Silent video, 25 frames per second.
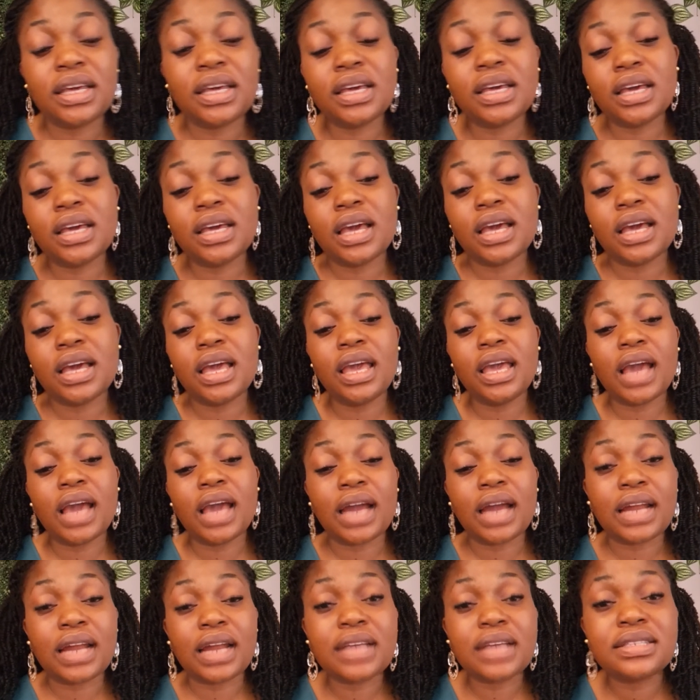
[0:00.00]
an
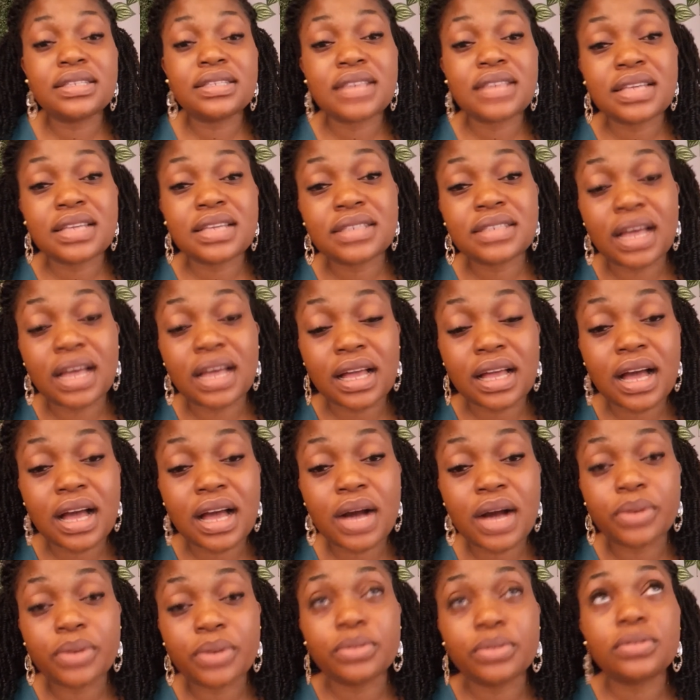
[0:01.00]
AdSense
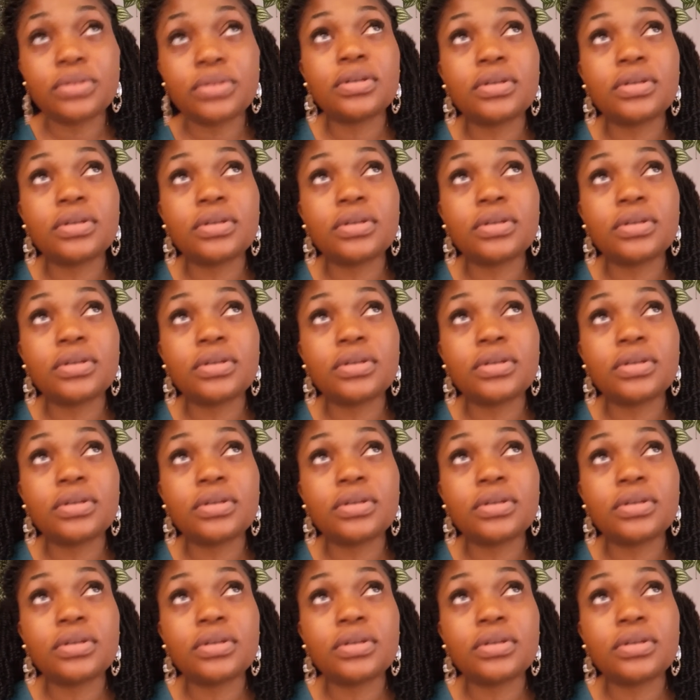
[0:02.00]
account.